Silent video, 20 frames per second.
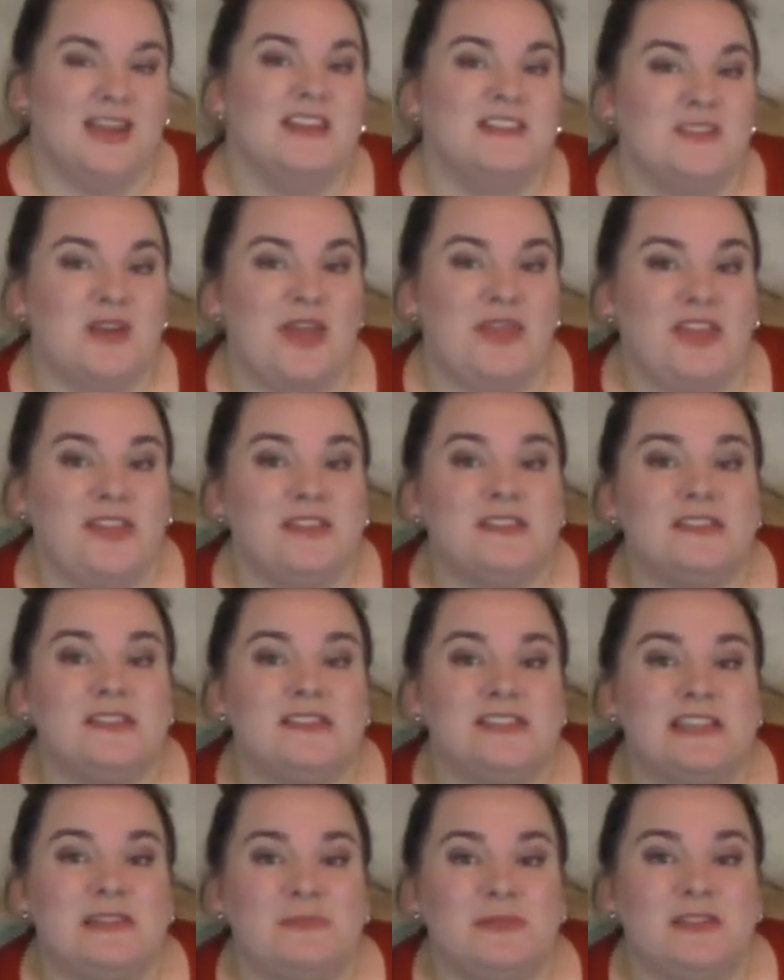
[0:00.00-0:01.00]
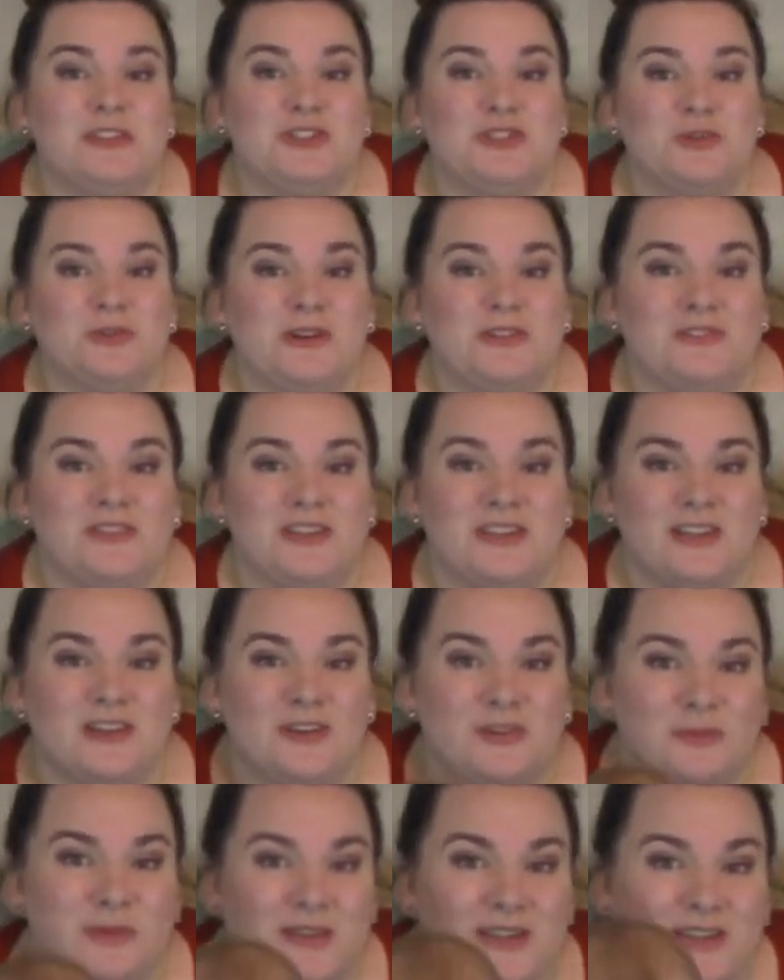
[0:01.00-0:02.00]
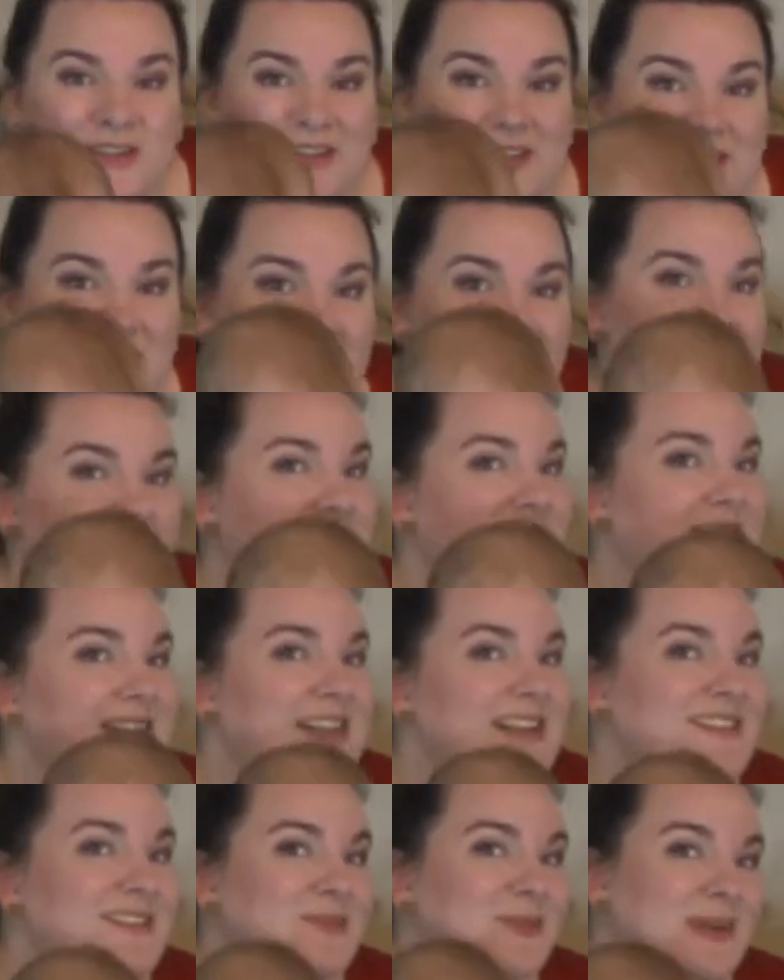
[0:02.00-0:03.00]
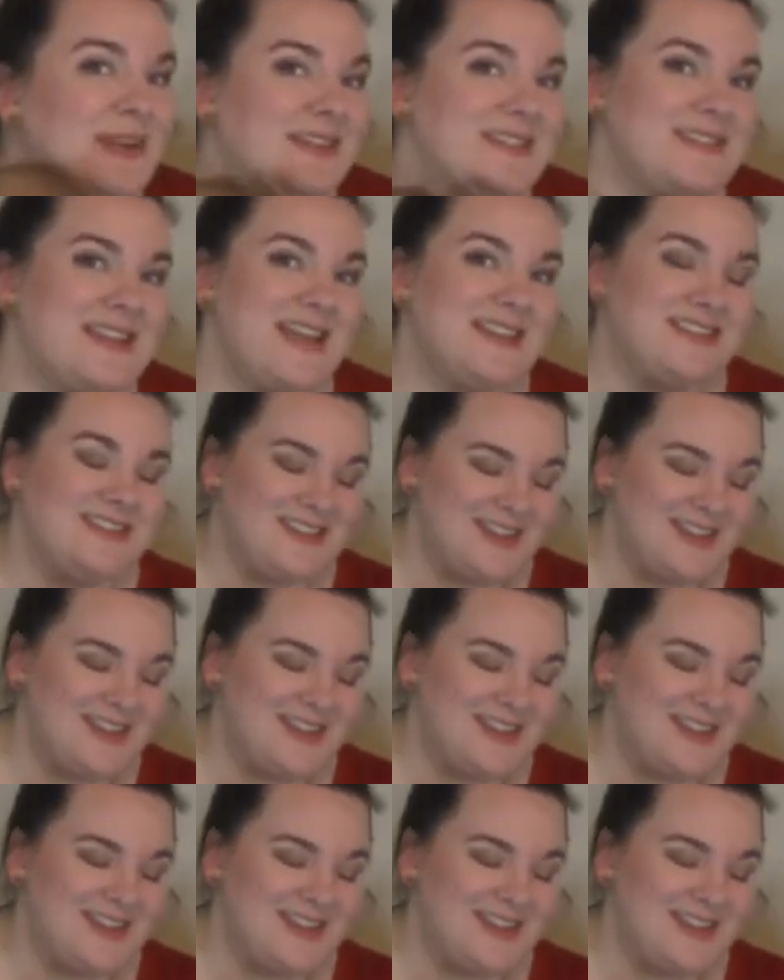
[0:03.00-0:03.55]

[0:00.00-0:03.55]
So I think this is going to be a short video because he doesn't want to stay